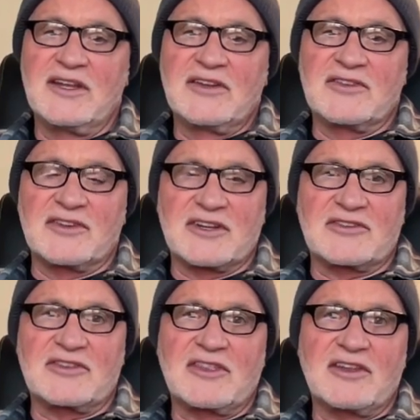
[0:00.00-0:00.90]

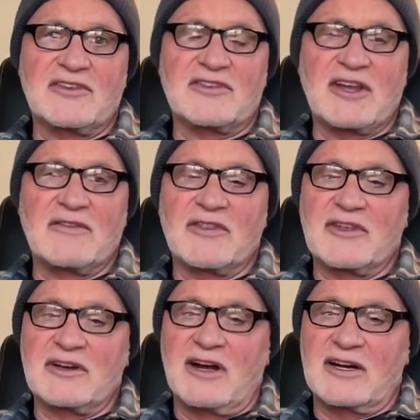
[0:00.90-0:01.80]
6th, 7th,
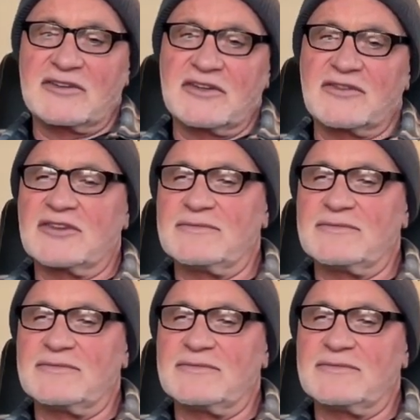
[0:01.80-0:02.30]
and octaves.